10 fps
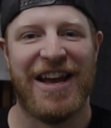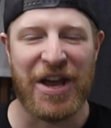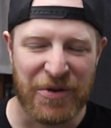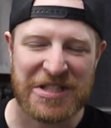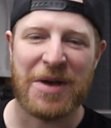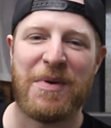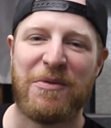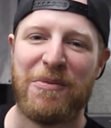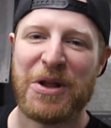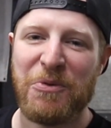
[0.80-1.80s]
Hey, what's up
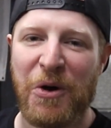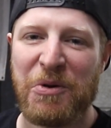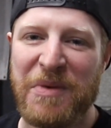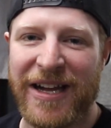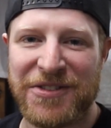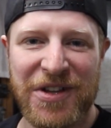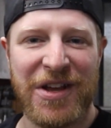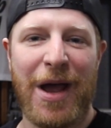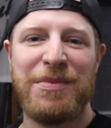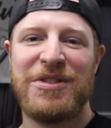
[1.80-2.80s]
everybody? Welcome back to
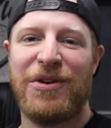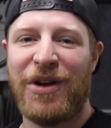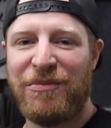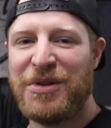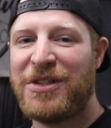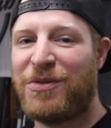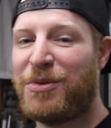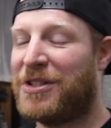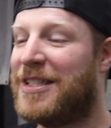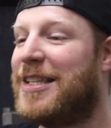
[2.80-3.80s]
another episode of B is for
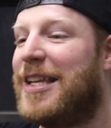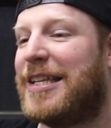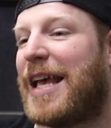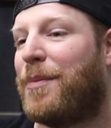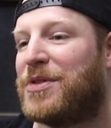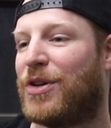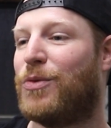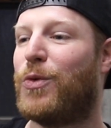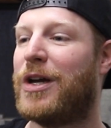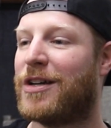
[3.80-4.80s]
Build. In today's
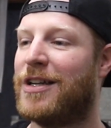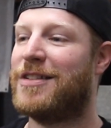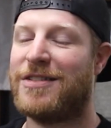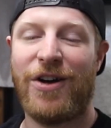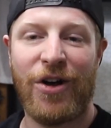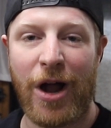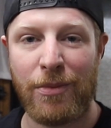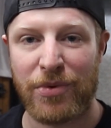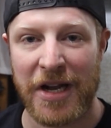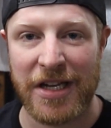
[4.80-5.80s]
episode, we are gonna install our
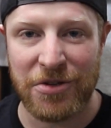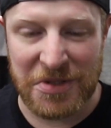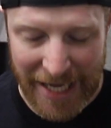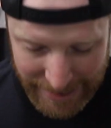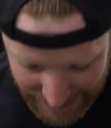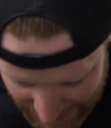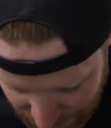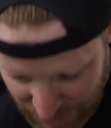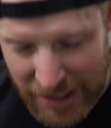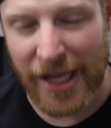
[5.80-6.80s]
brand new Texas
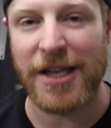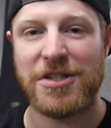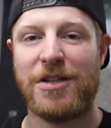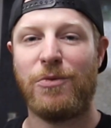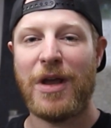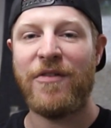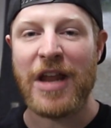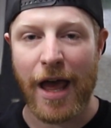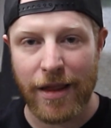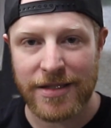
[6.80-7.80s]
Speed engine. We have an
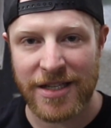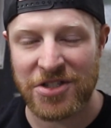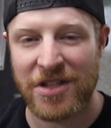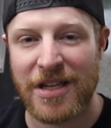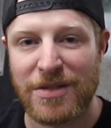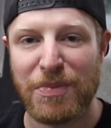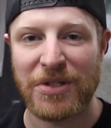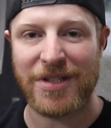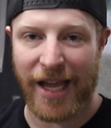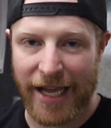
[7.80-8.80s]
LS engine that is
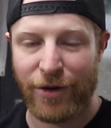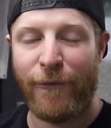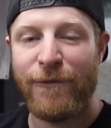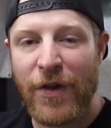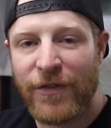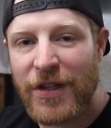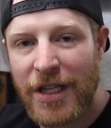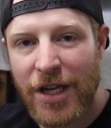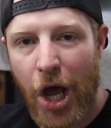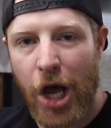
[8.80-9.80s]
built to handle
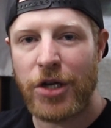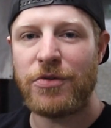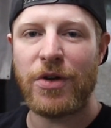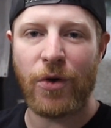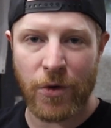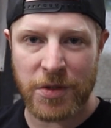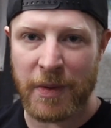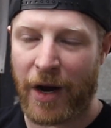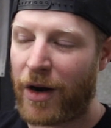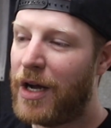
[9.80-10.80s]
1500
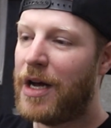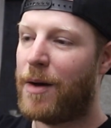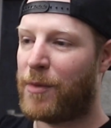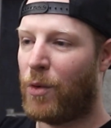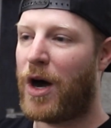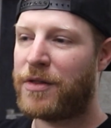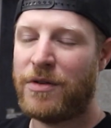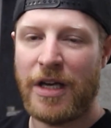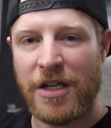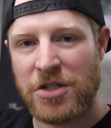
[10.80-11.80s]
horsepower. I'm gonna walk
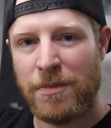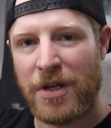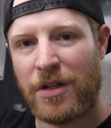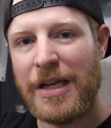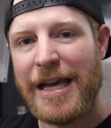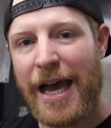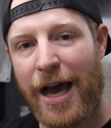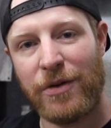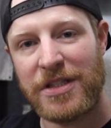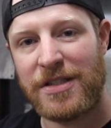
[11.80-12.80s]
through the engine build,
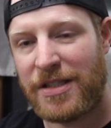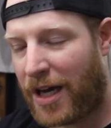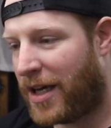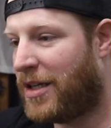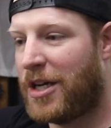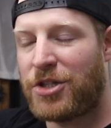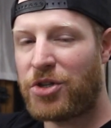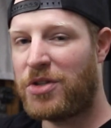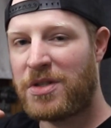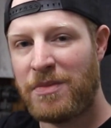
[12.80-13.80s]
how it's done,
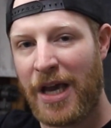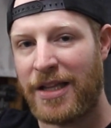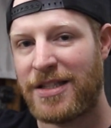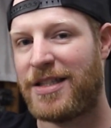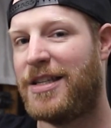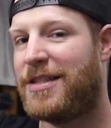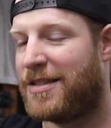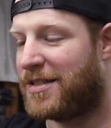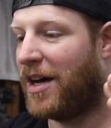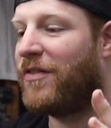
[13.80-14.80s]
show you some behind the scenes
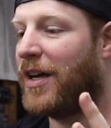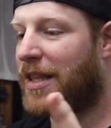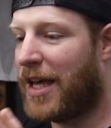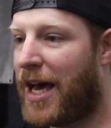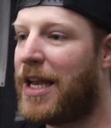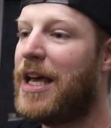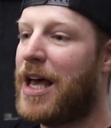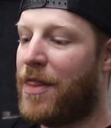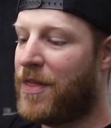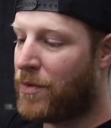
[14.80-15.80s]
and stuff like that,
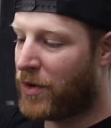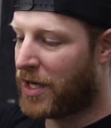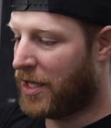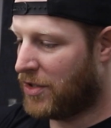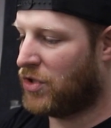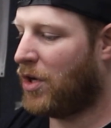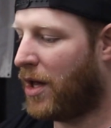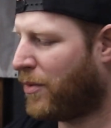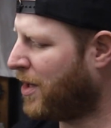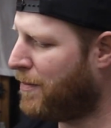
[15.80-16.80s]
and then we're gonna
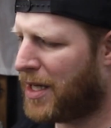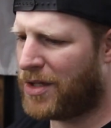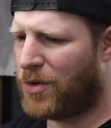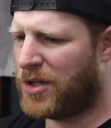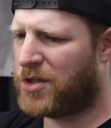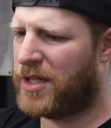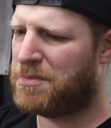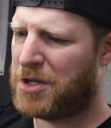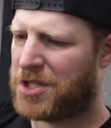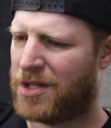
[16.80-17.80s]
install it. We're gonna mate it to our
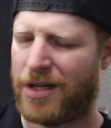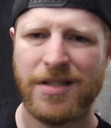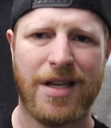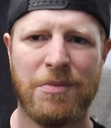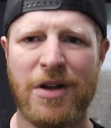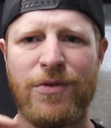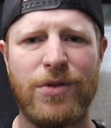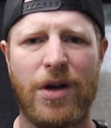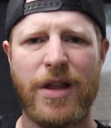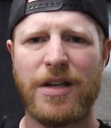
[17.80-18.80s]
transmission, our intake
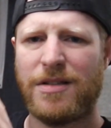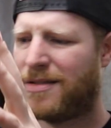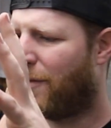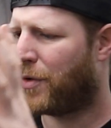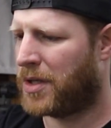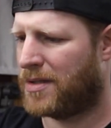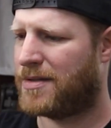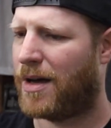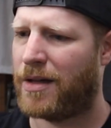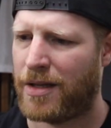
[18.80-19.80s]
manifold, all that good stuff. We're gonna
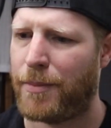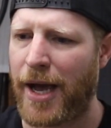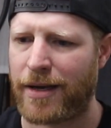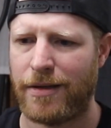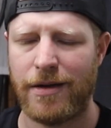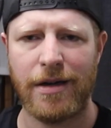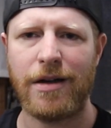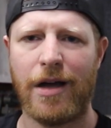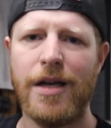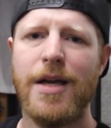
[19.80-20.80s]
install it in the back of the
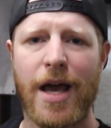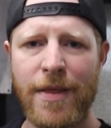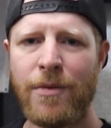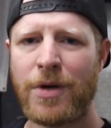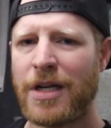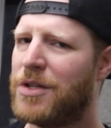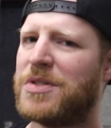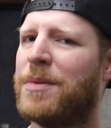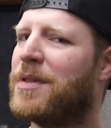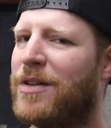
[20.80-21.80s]
Huracan. And then we're gonna do
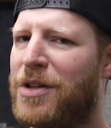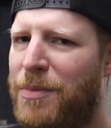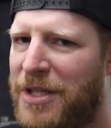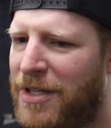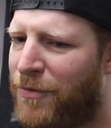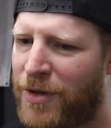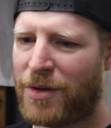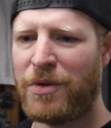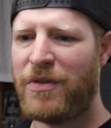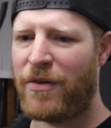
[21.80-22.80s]
something a little bit different
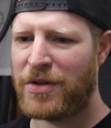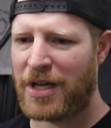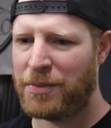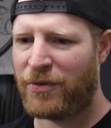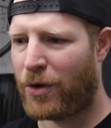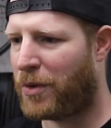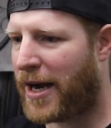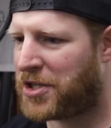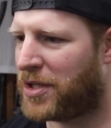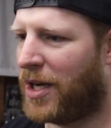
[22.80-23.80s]
that we've never done before. We're
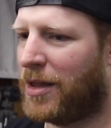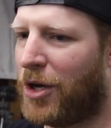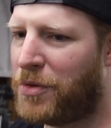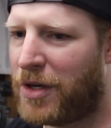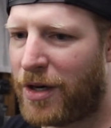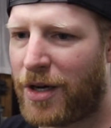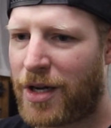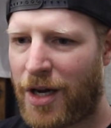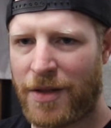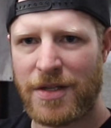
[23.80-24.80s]
actually gonna load the
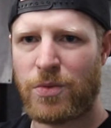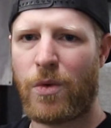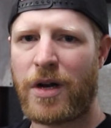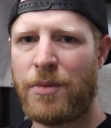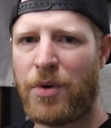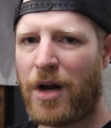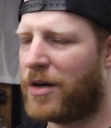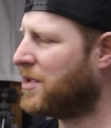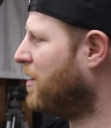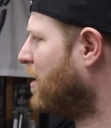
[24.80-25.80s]
Huracan, this work in
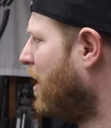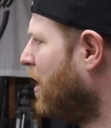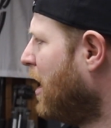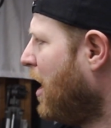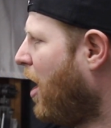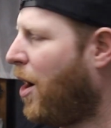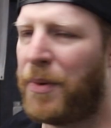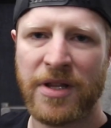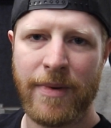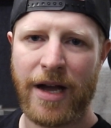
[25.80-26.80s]
progress Huracan,
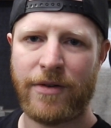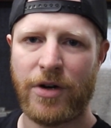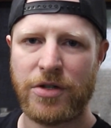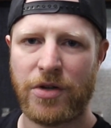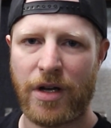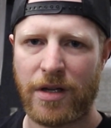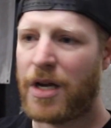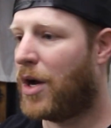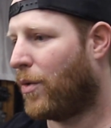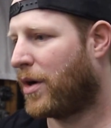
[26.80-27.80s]
up on the back of our
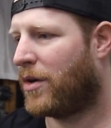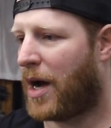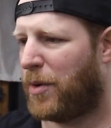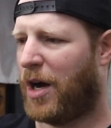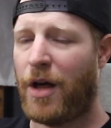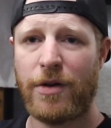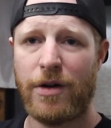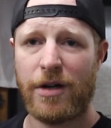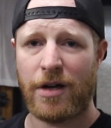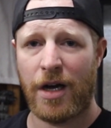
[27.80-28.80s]
trailer. We're gonna grab our other
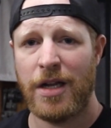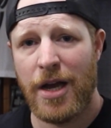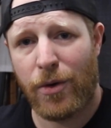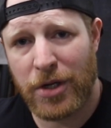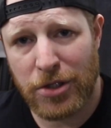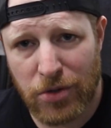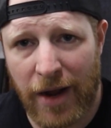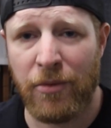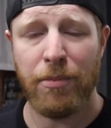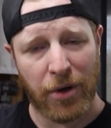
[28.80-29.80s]
Huracan, we're gonna
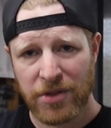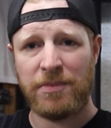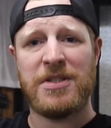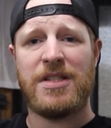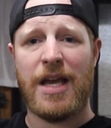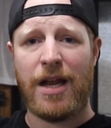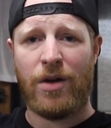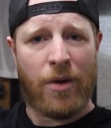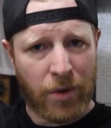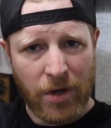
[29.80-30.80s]
drive them both up to
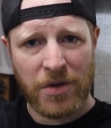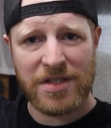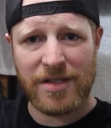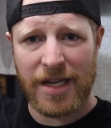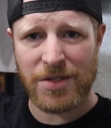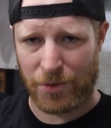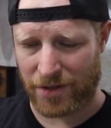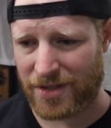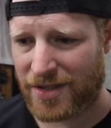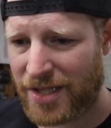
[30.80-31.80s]
Seattle, and we're going to Stance
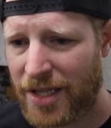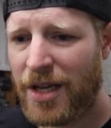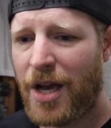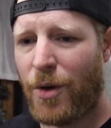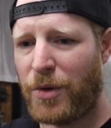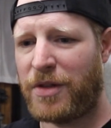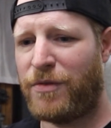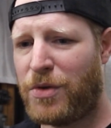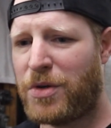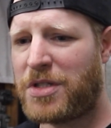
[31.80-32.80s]
Wars to see what the
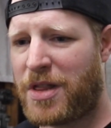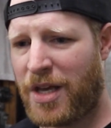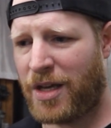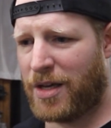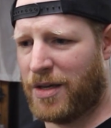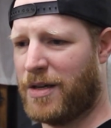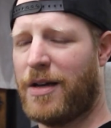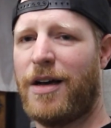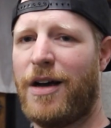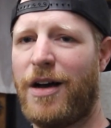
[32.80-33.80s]
viewers think
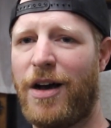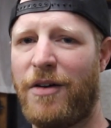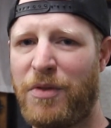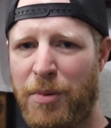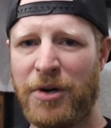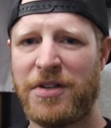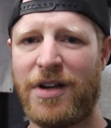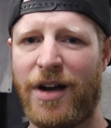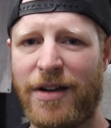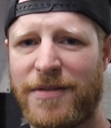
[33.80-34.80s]
of the
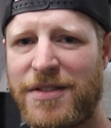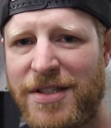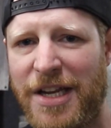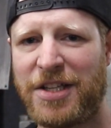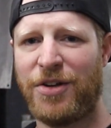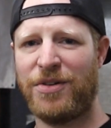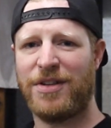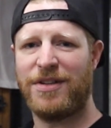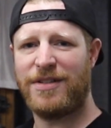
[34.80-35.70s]
Burnticon. Stay tuned.